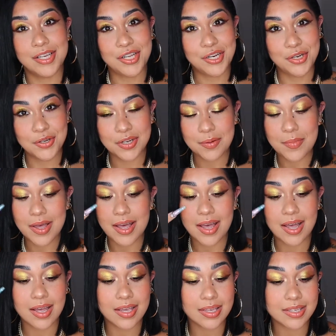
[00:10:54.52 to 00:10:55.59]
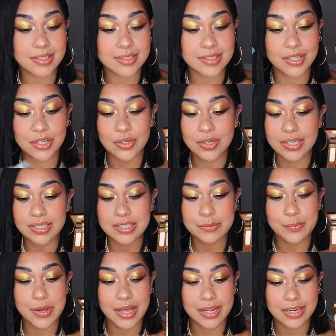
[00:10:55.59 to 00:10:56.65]
look at my eyes, look at
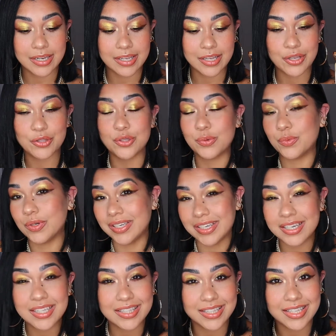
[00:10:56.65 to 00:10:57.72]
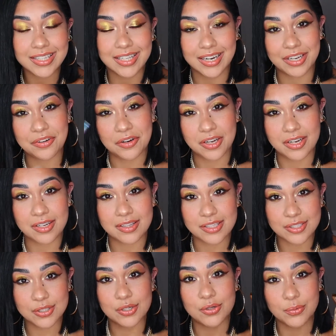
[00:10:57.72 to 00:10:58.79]
this palette. You will literally think that I created
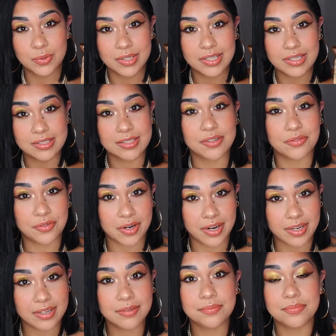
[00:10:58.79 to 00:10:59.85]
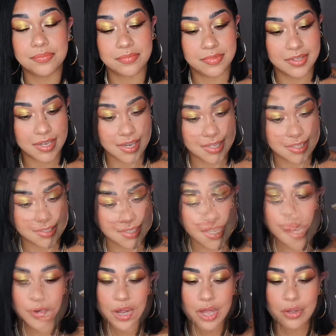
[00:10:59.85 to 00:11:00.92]
this look with this, right? Yes. The
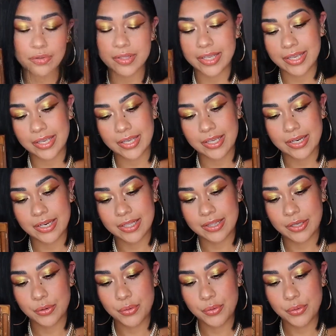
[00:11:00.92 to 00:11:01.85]
brown in the